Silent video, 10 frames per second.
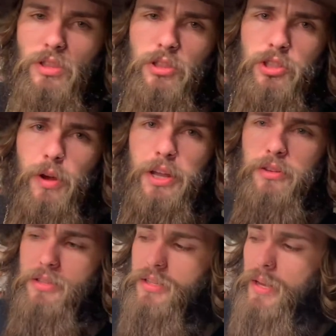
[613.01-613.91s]
So I
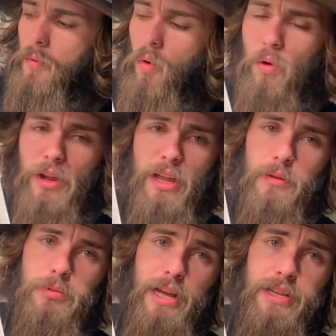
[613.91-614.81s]
used the same
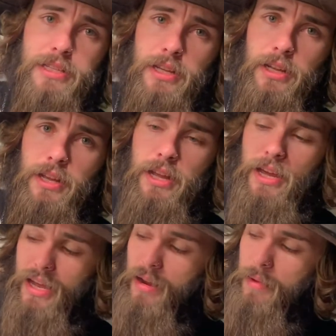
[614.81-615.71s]
corrugated plastic,
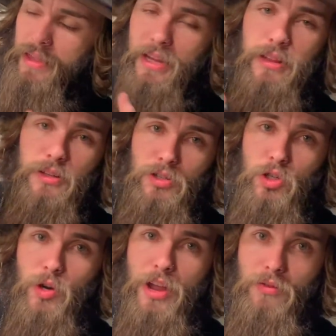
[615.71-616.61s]
and I made like a little
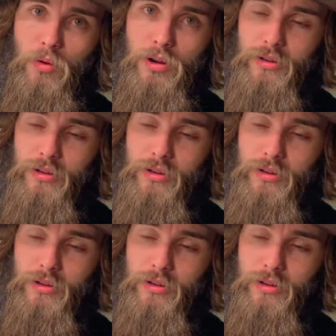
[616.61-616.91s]
tray for it.